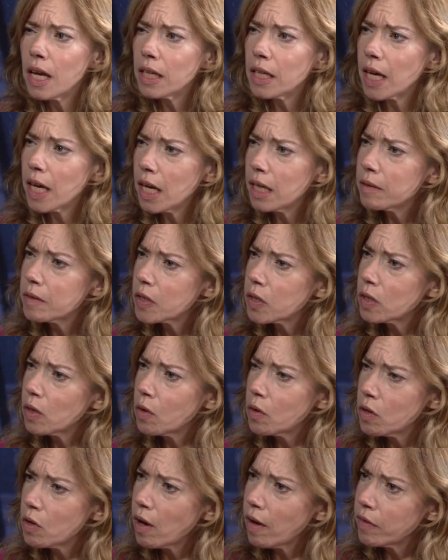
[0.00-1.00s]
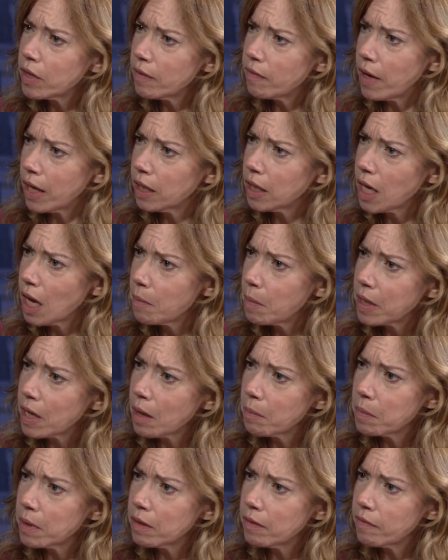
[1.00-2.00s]
Kate, so you have an event coming
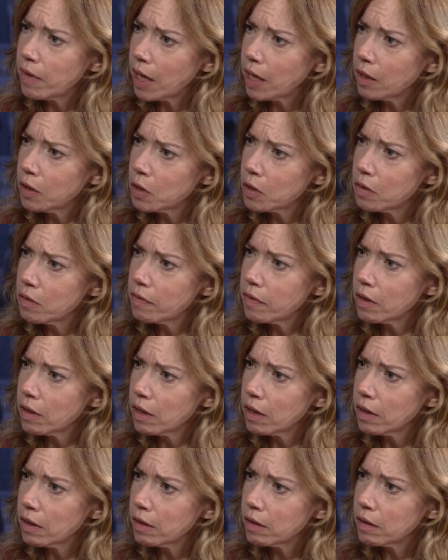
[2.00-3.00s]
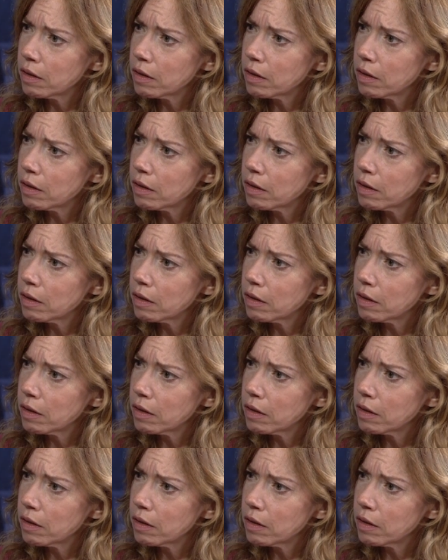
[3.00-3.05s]
up in Vancouver